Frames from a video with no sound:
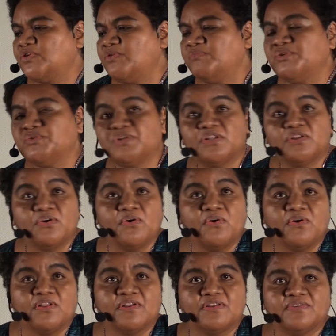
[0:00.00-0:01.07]
communal
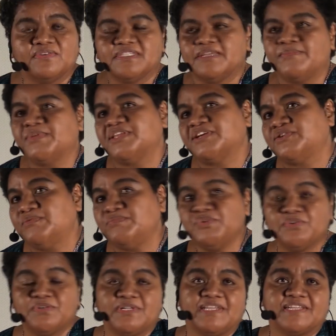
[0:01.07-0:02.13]
hall or some other
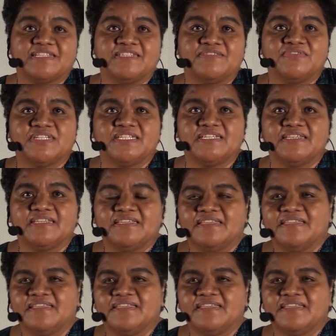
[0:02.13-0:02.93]
communal activity,